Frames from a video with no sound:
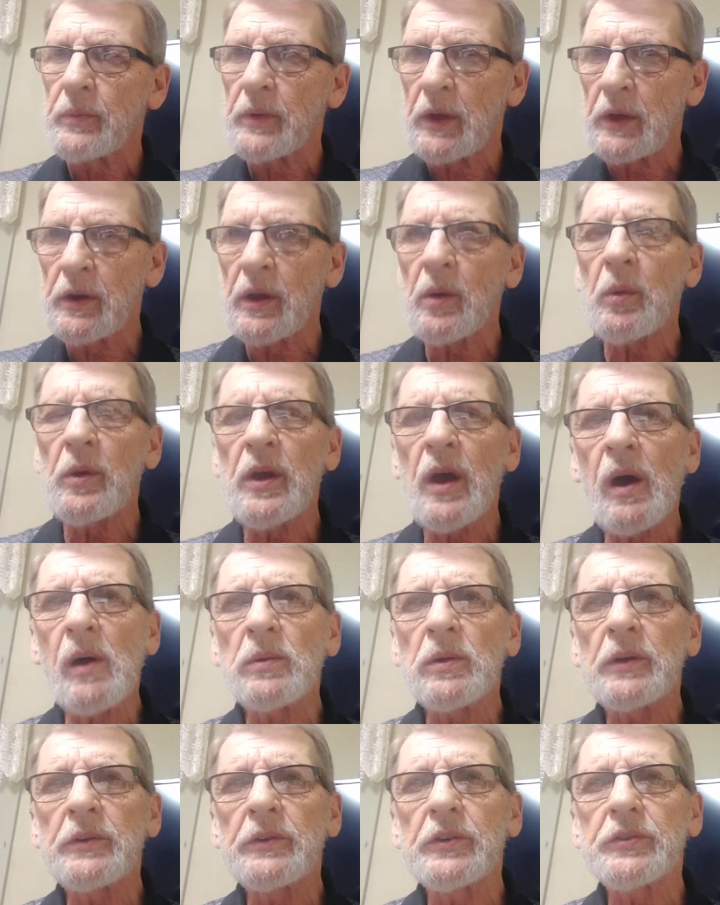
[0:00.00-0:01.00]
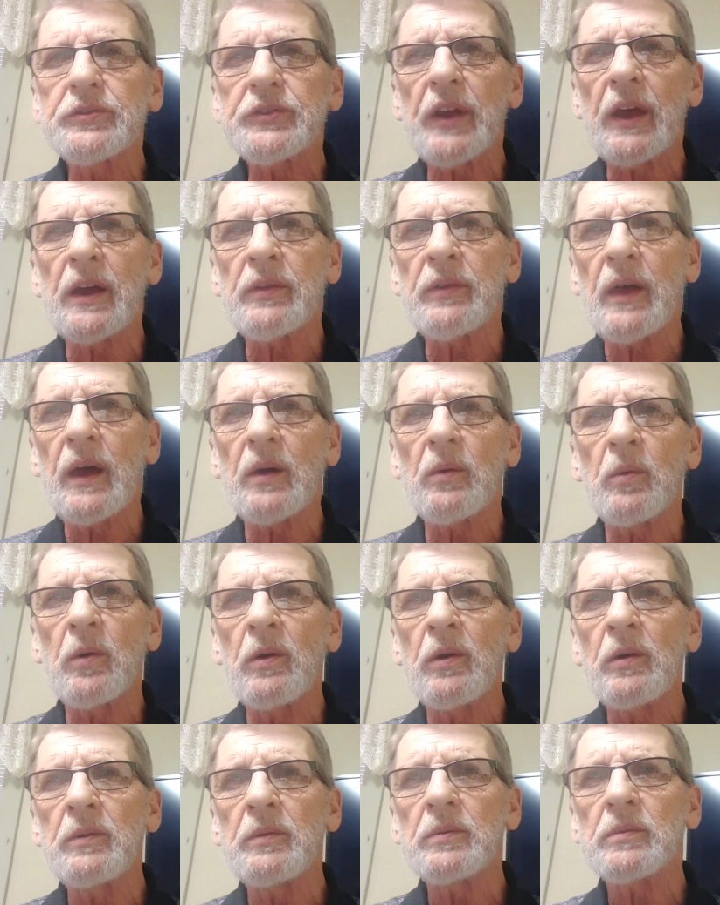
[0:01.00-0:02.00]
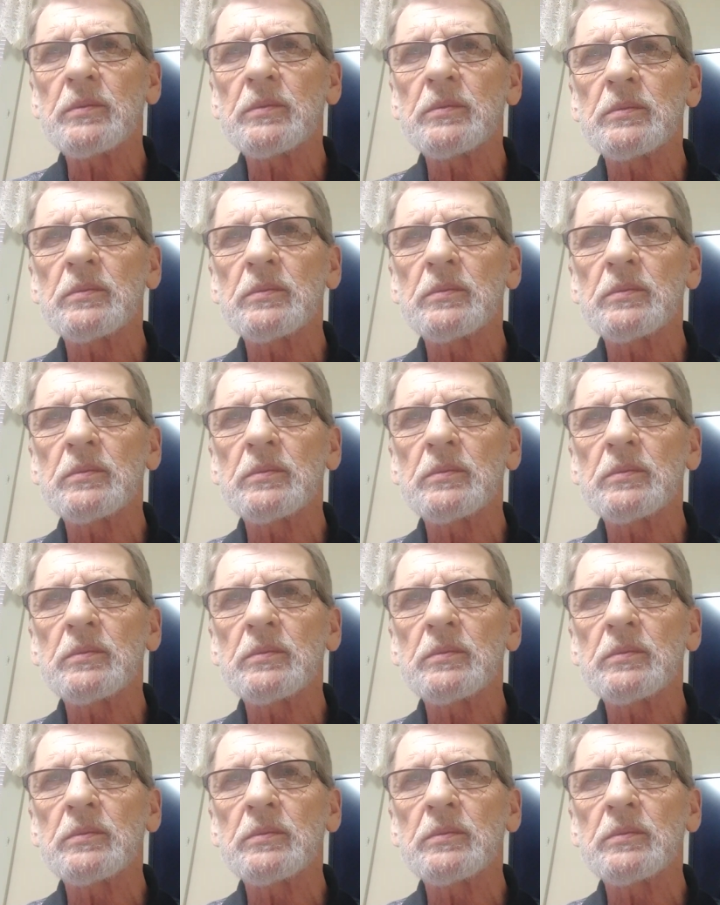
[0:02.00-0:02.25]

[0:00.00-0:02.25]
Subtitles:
I know we all understand that word.